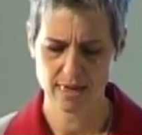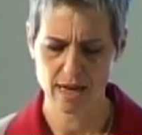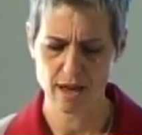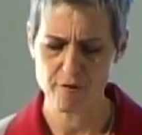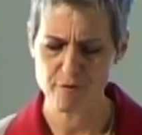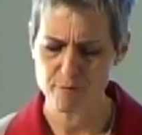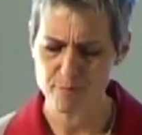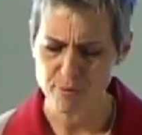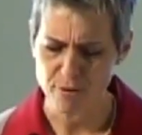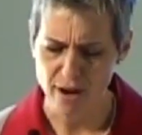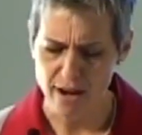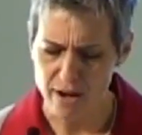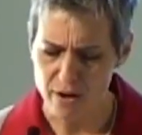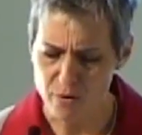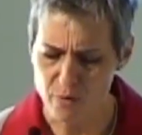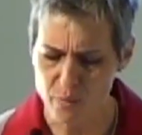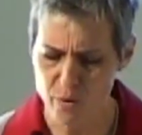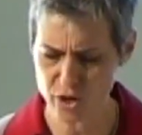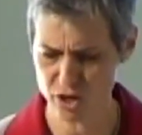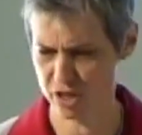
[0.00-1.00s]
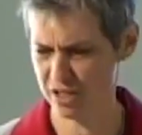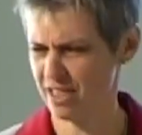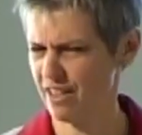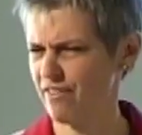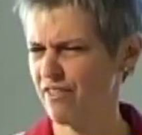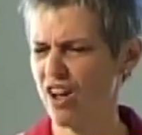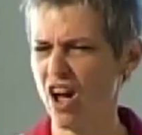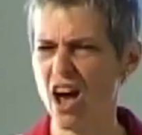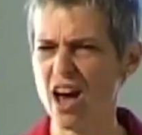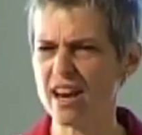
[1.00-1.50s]
If prayer worked,
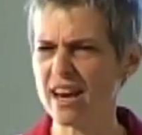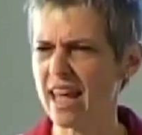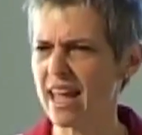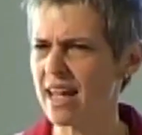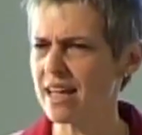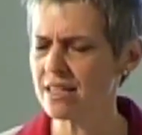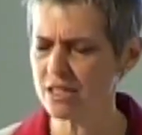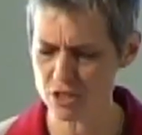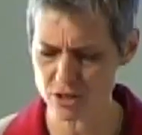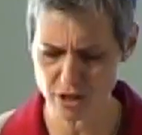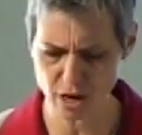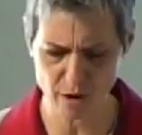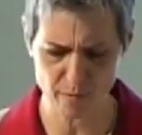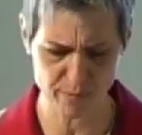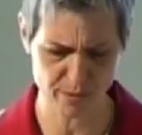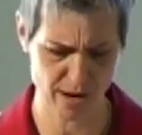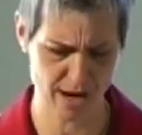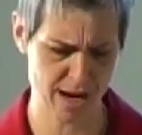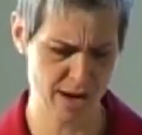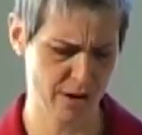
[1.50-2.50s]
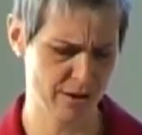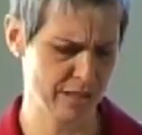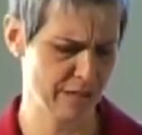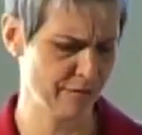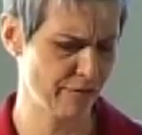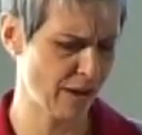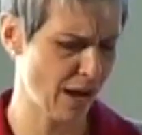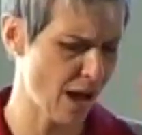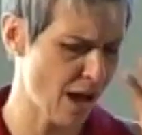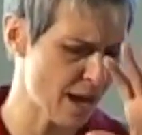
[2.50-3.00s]
if God answered our prayers,
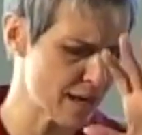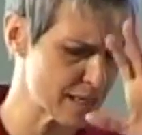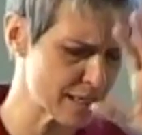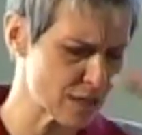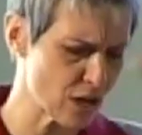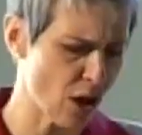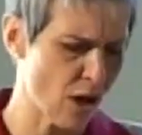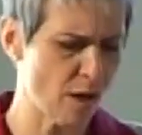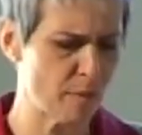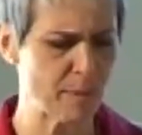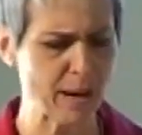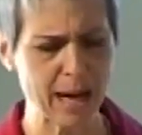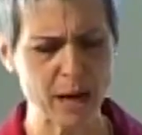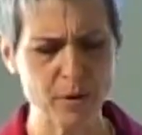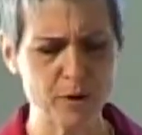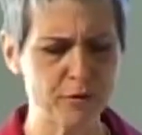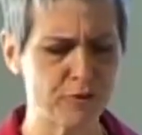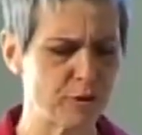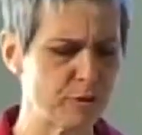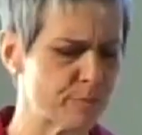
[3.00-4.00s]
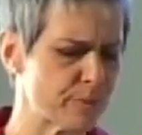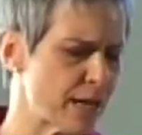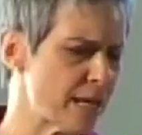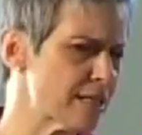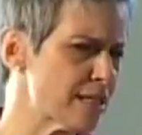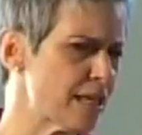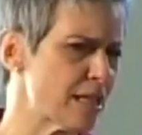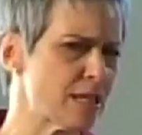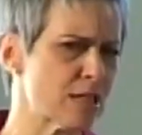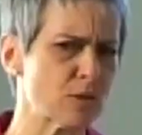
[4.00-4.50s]
if God is an all-powerful
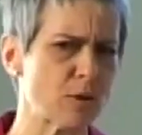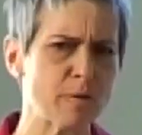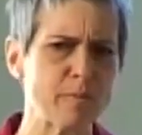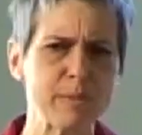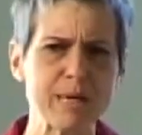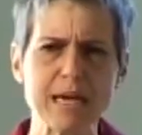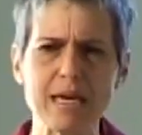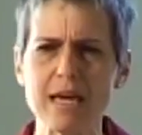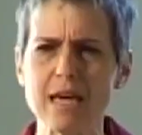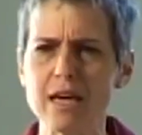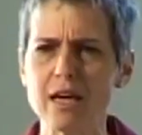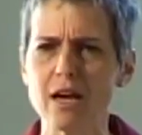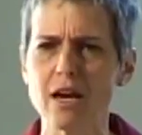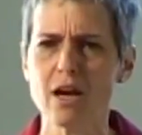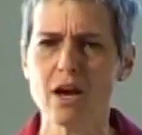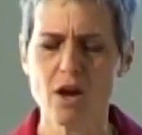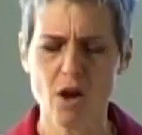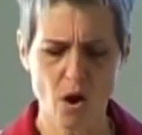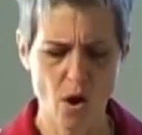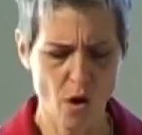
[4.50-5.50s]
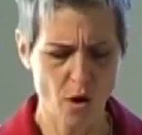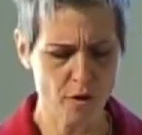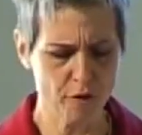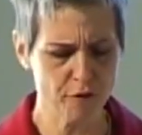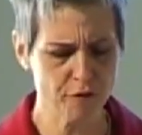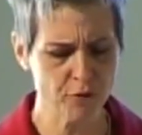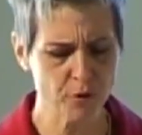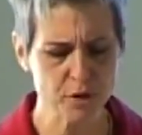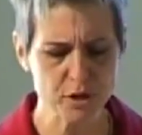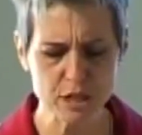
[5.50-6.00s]
presence or being or
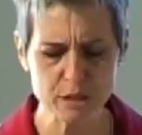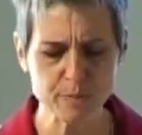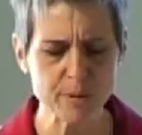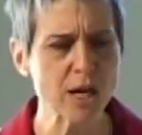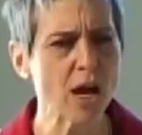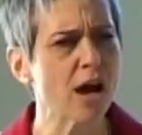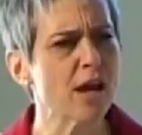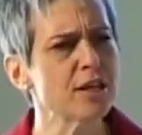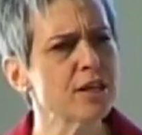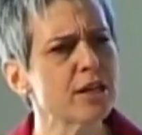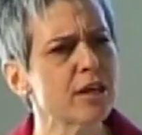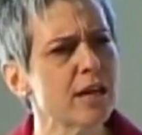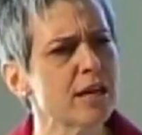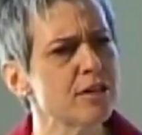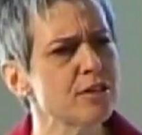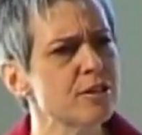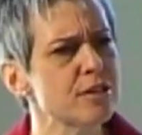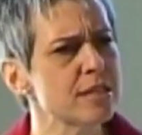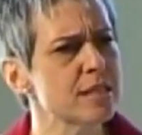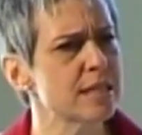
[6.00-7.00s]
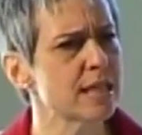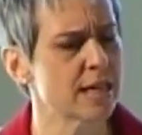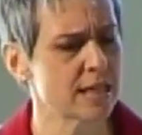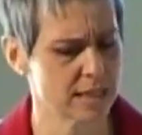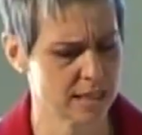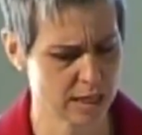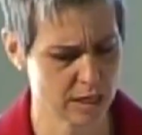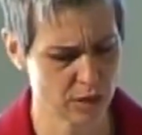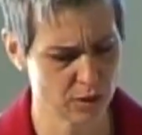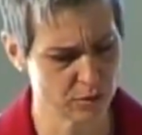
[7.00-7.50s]
force beyond our
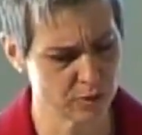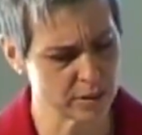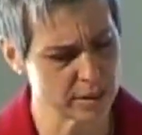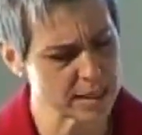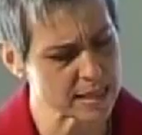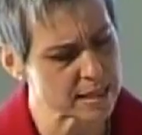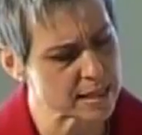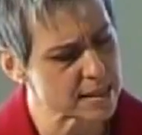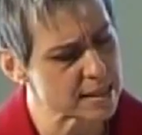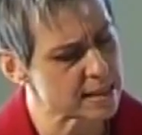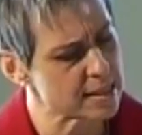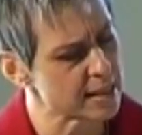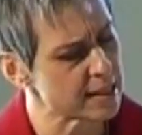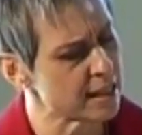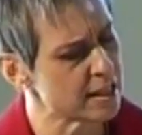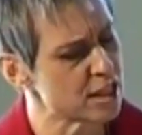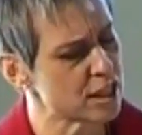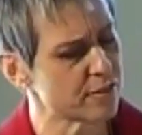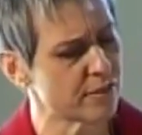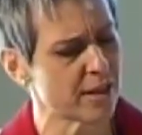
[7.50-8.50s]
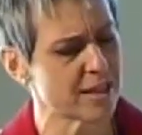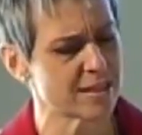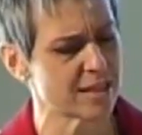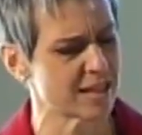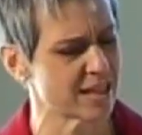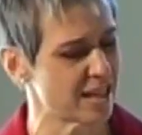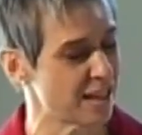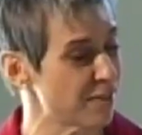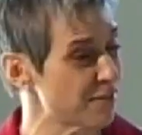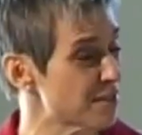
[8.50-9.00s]
understanding who listens to each of us
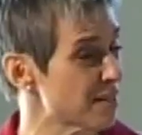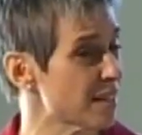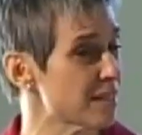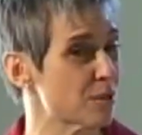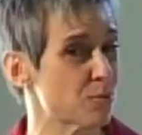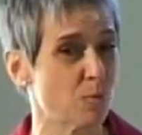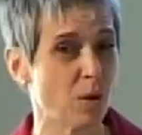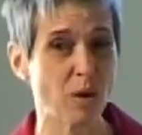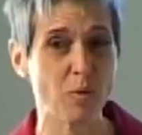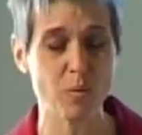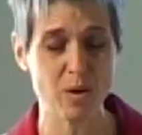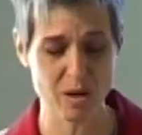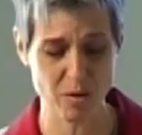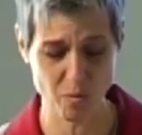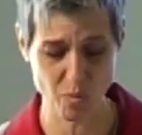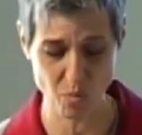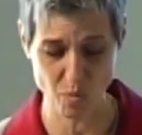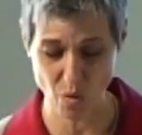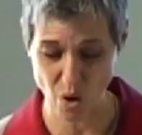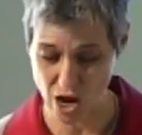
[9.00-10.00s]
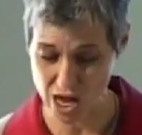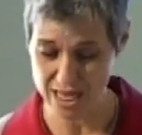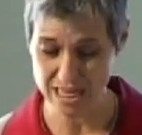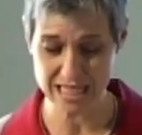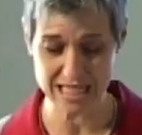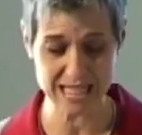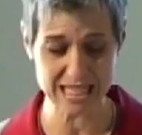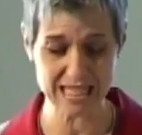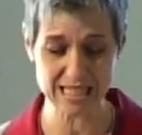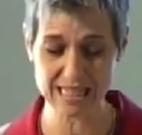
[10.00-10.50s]
and gives us what we
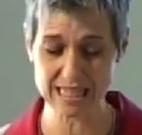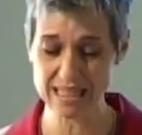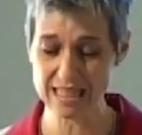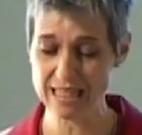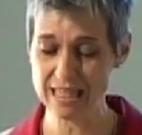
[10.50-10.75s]
want,